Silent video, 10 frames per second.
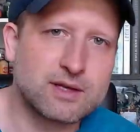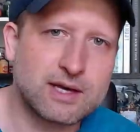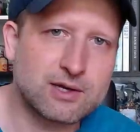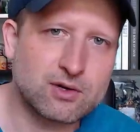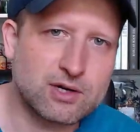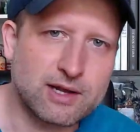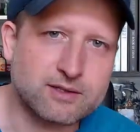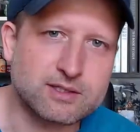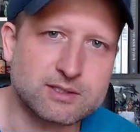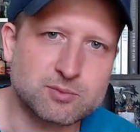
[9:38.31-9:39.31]
I don't
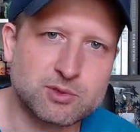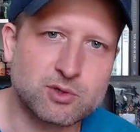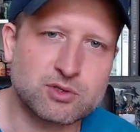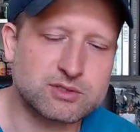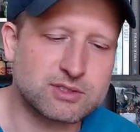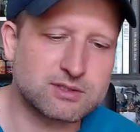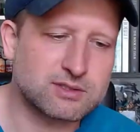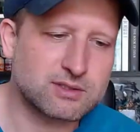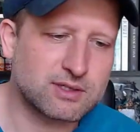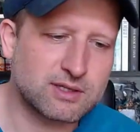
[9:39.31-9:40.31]
like this because
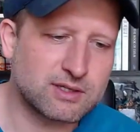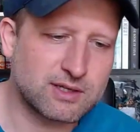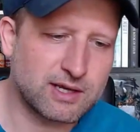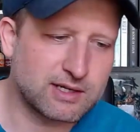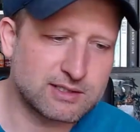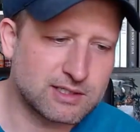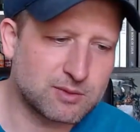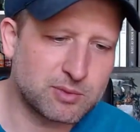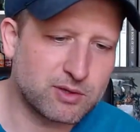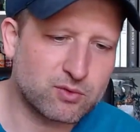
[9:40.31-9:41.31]
it can
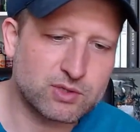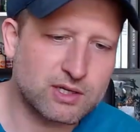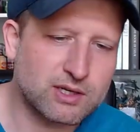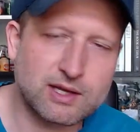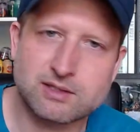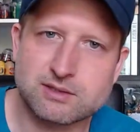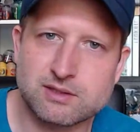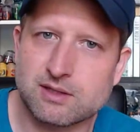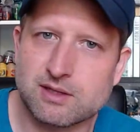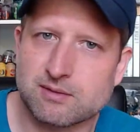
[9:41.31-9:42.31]
easily be 3 attacks,
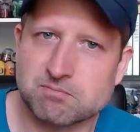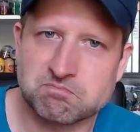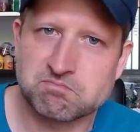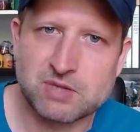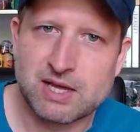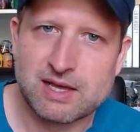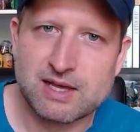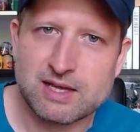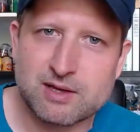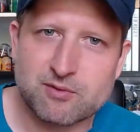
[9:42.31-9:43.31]
and then
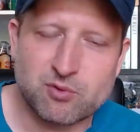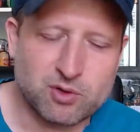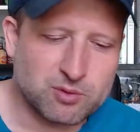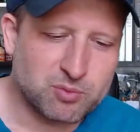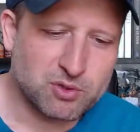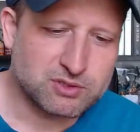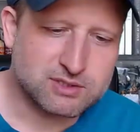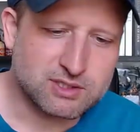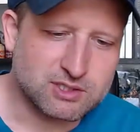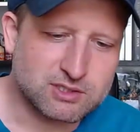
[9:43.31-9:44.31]
400 points
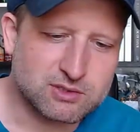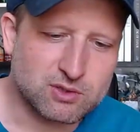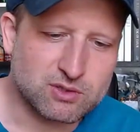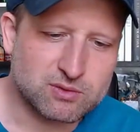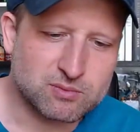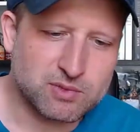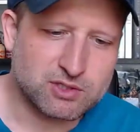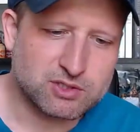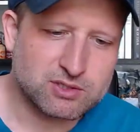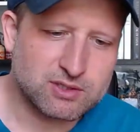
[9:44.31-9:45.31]
are just not
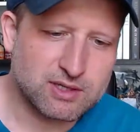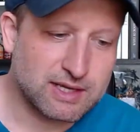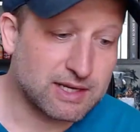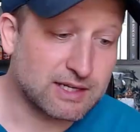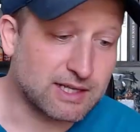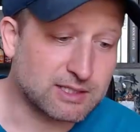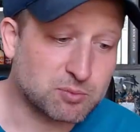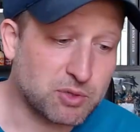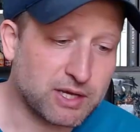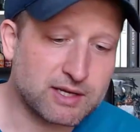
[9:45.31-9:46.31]
much. And it gets
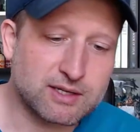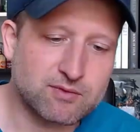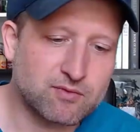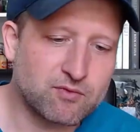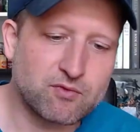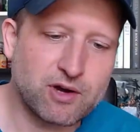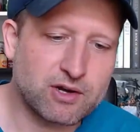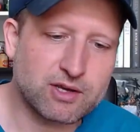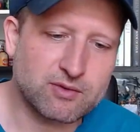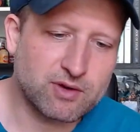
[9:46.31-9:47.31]
bracketed
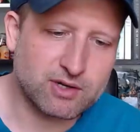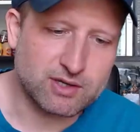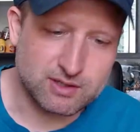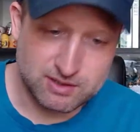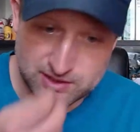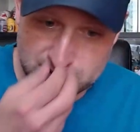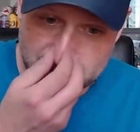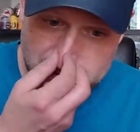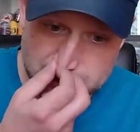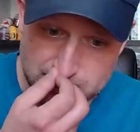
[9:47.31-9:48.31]
very, very
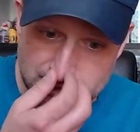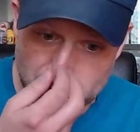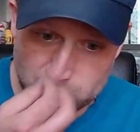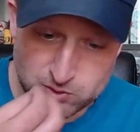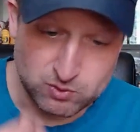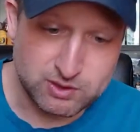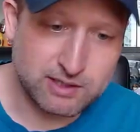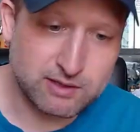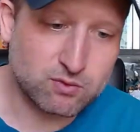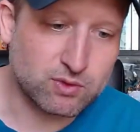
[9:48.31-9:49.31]
intensely down to
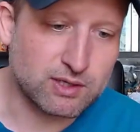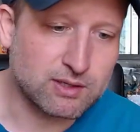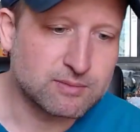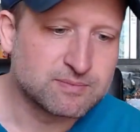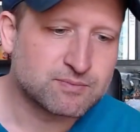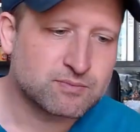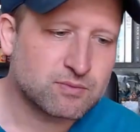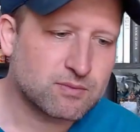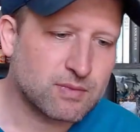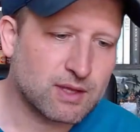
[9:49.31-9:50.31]
d3
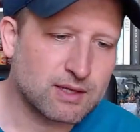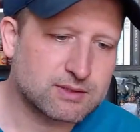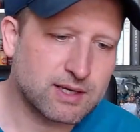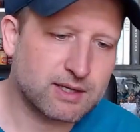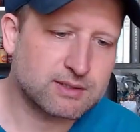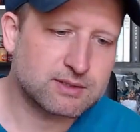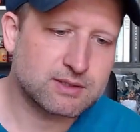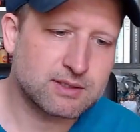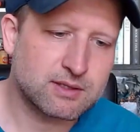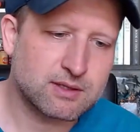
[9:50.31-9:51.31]

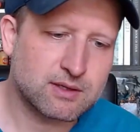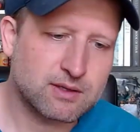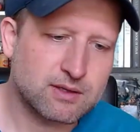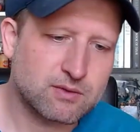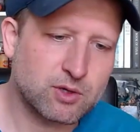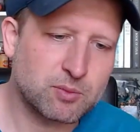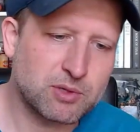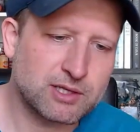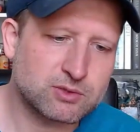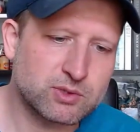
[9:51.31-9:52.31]
attacks. 3+ to